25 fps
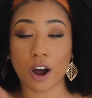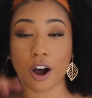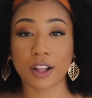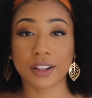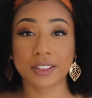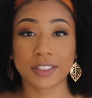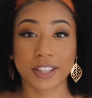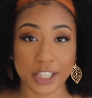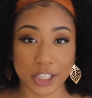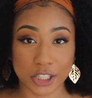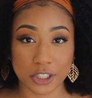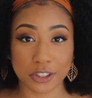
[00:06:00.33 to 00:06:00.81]

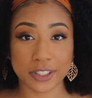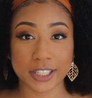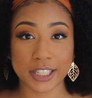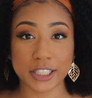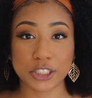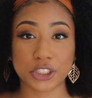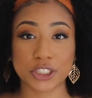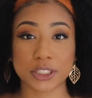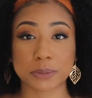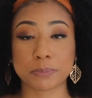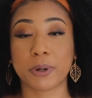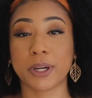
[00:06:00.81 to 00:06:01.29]

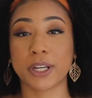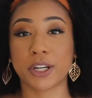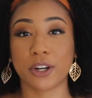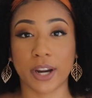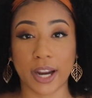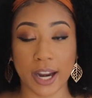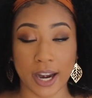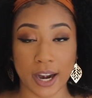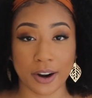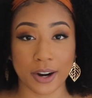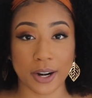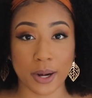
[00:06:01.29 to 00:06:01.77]
literally just put your
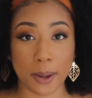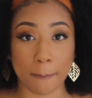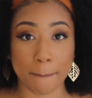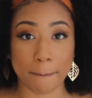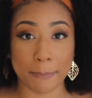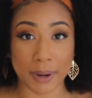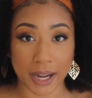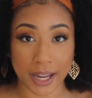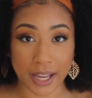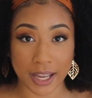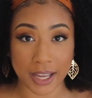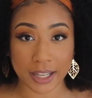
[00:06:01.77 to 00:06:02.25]
hair in a
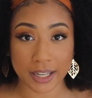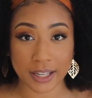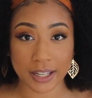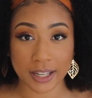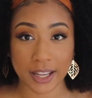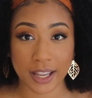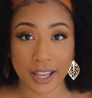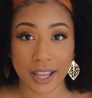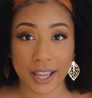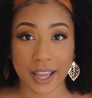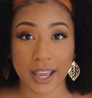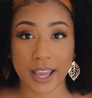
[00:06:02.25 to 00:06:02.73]

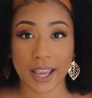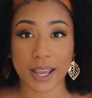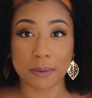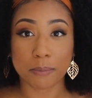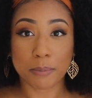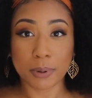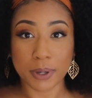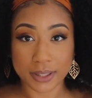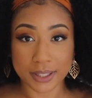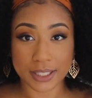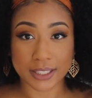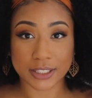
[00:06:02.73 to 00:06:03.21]
bun
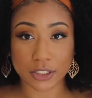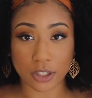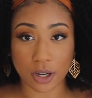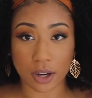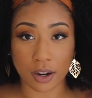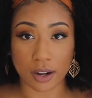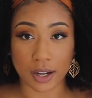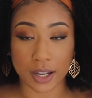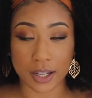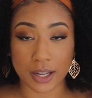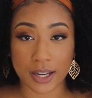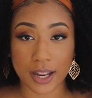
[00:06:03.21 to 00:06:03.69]
and put this
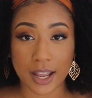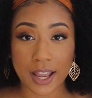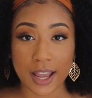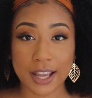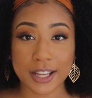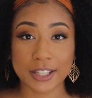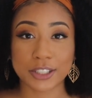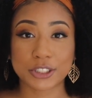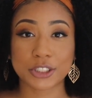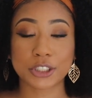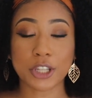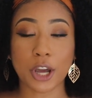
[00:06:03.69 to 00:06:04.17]
on.
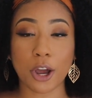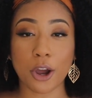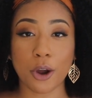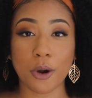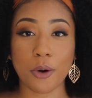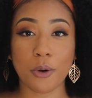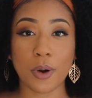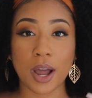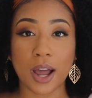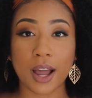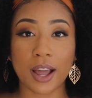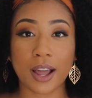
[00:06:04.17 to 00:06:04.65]
So
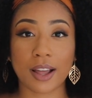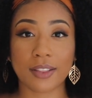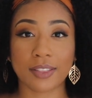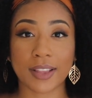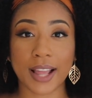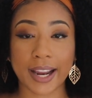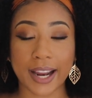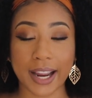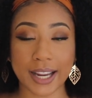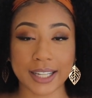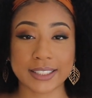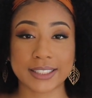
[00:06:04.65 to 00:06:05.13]
uh,
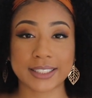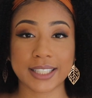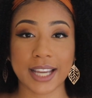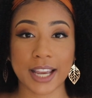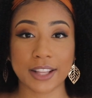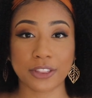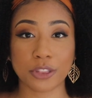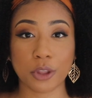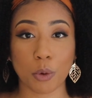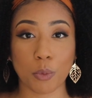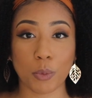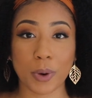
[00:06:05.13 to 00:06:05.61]
like I
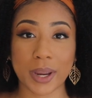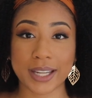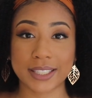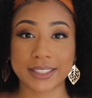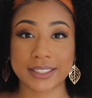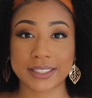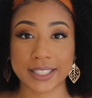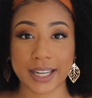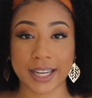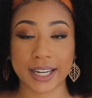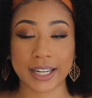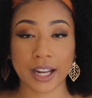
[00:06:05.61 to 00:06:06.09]
said, the
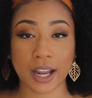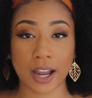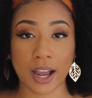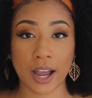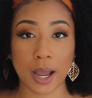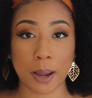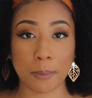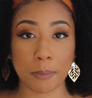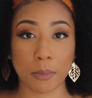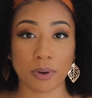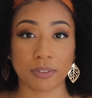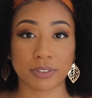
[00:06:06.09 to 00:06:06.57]
wigs did
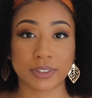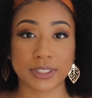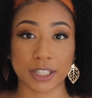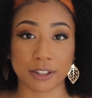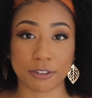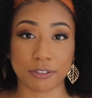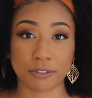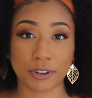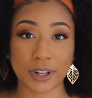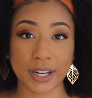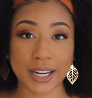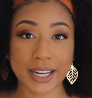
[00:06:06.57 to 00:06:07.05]
come with
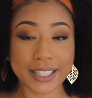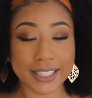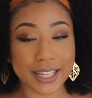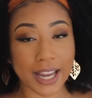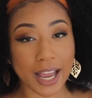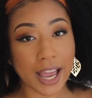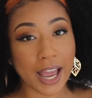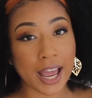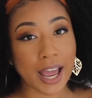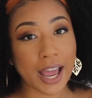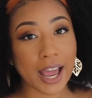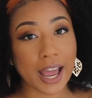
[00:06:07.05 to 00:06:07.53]
different
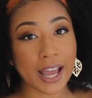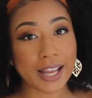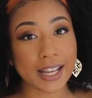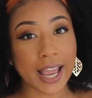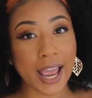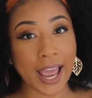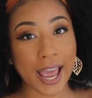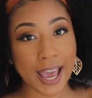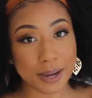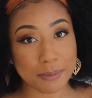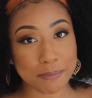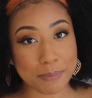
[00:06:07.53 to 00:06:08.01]

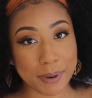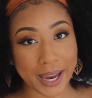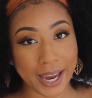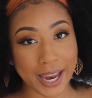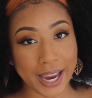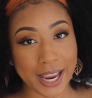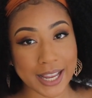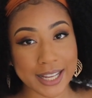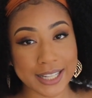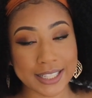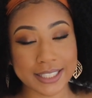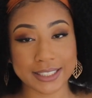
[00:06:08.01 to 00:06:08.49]

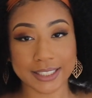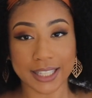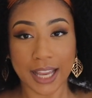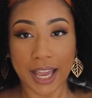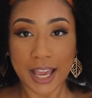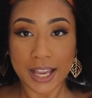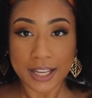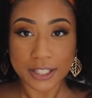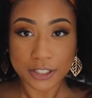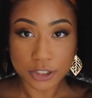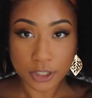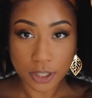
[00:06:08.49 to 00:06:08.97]
headbands.
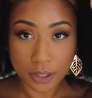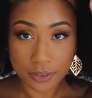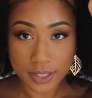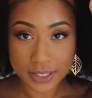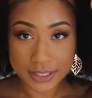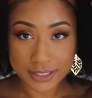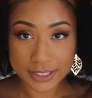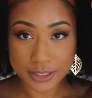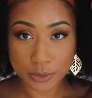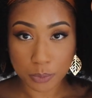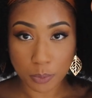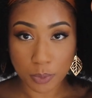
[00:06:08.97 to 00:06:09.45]
So
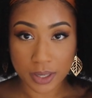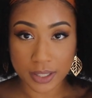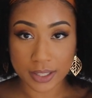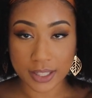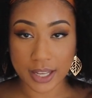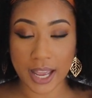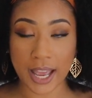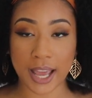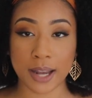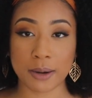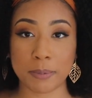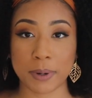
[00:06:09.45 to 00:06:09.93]
this is one of
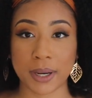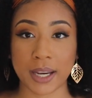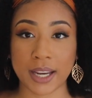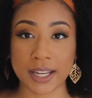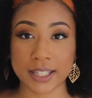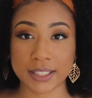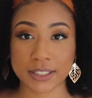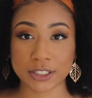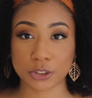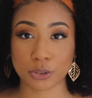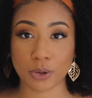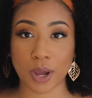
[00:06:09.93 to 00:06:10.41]
the
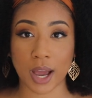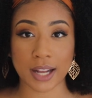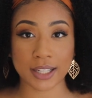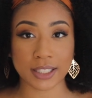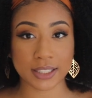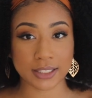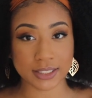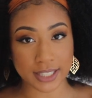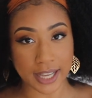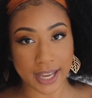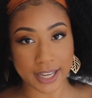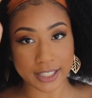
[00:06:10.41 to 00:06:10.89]
headbands, so I
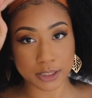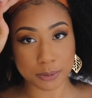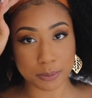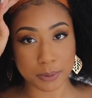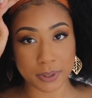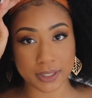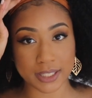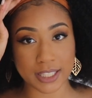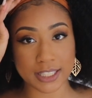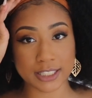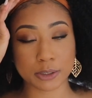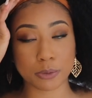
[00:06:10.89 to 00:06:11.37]
decided to
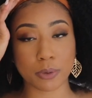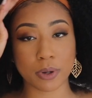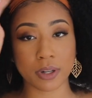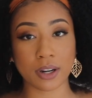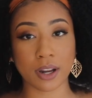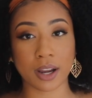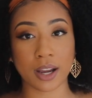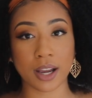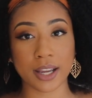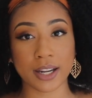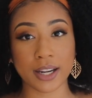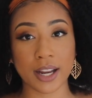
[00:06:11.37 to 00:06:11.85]
put this one
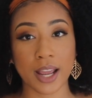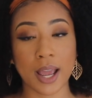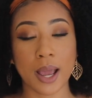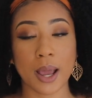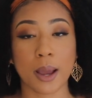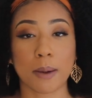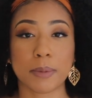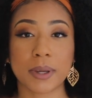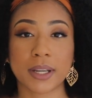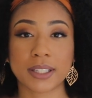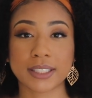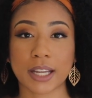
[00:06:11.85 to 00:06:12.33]
on
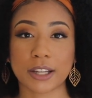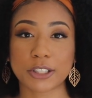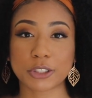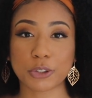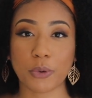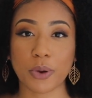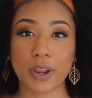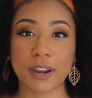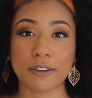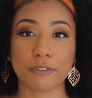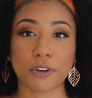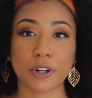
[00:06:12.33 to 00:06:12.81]
because I was
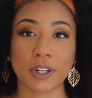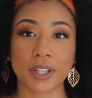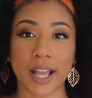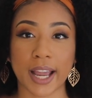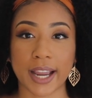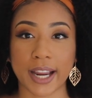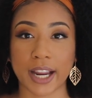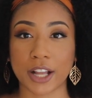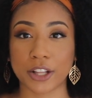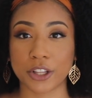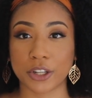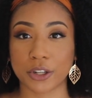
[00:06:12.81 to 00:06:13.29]
going for
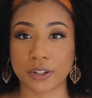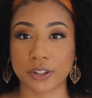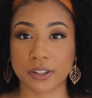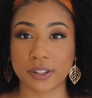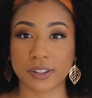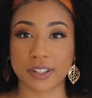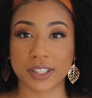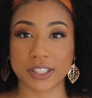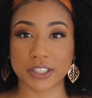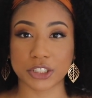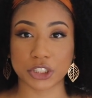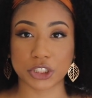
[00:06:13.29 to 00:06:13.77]
like a
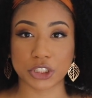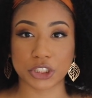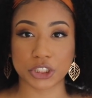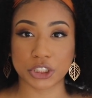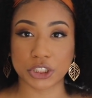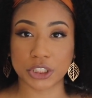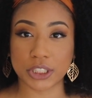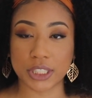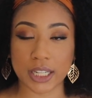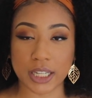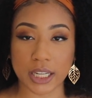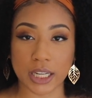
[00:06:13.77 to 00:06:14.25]
little
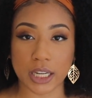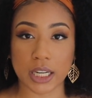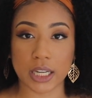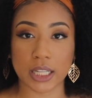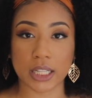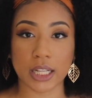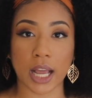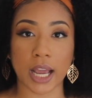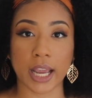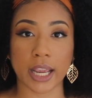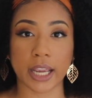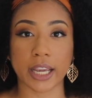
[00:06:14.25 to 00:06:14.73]

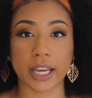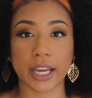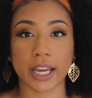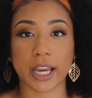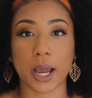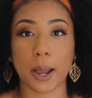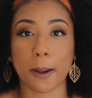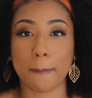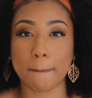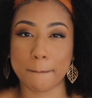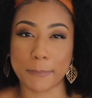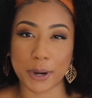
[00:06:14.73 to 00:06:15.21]
chic,
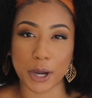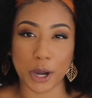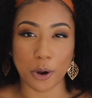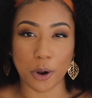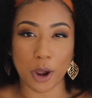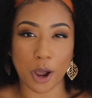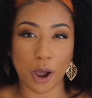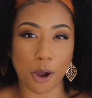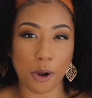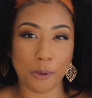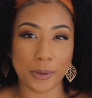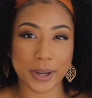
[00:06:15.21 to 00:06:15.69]
like
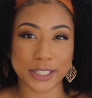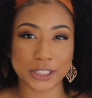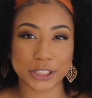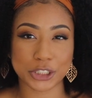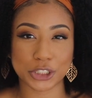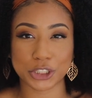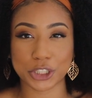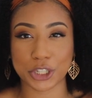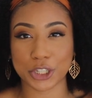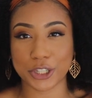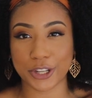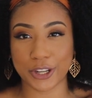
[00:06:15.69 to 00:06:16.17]

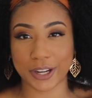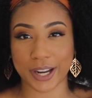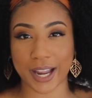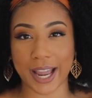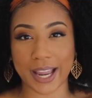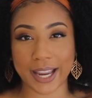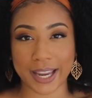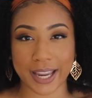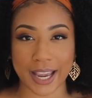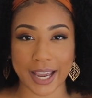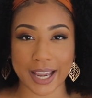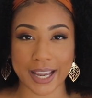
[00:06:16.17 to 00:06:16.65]
boho-ish look,
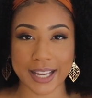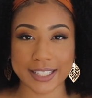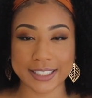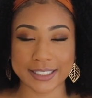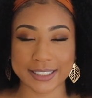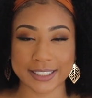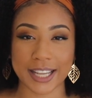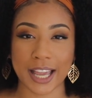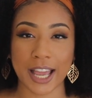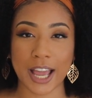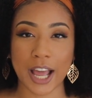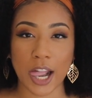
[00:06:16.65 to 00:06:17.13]
I
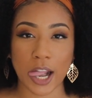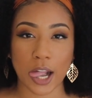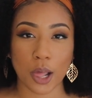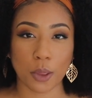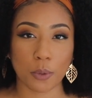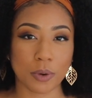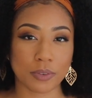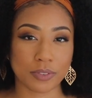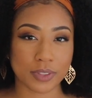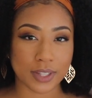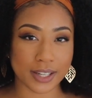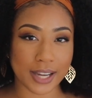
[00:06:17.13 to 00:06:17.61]
guess,
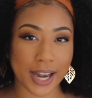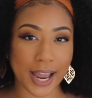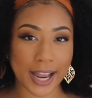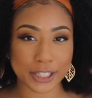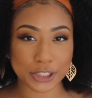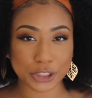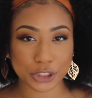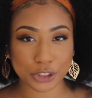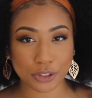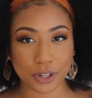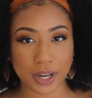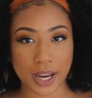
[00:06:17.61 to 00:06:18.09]
with the
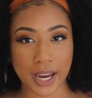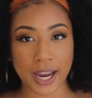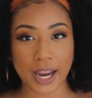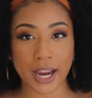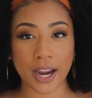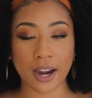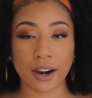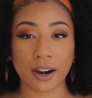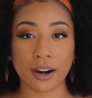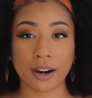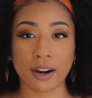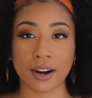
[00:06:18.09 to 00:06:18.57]
natural
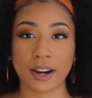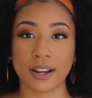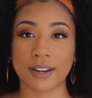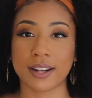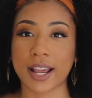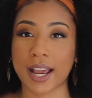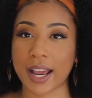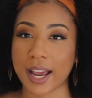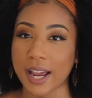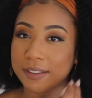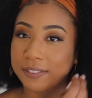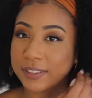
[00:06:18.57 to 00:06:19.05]
hair. And
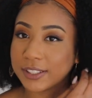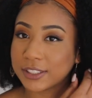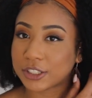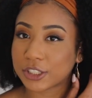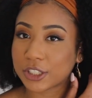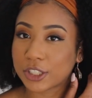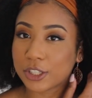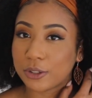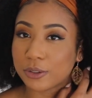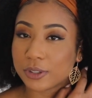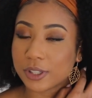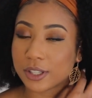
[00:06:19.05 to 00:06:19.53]
I had these
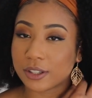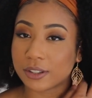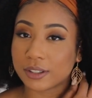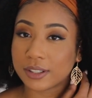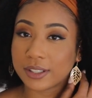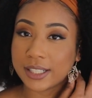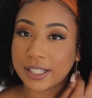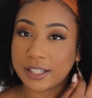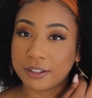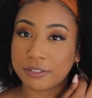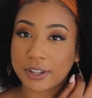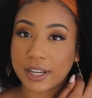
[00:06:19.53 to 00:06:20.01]
cute little
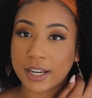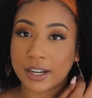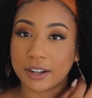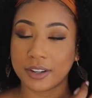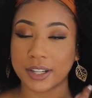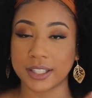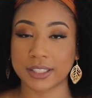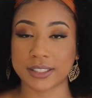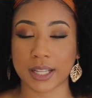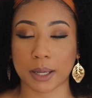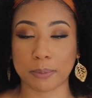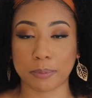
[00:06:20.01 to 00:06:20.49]
leaf
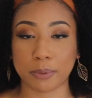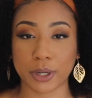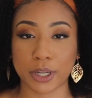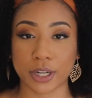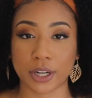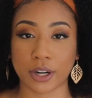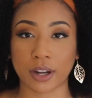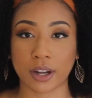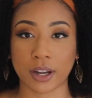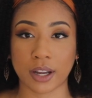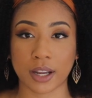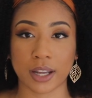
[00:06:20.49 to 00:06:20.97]
earrings I
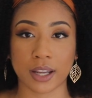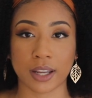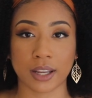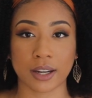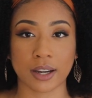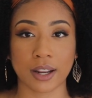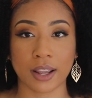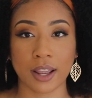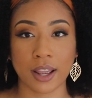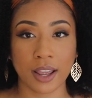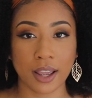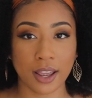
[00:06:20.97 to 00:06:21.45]
put
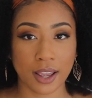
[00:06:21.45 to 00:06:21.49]
on,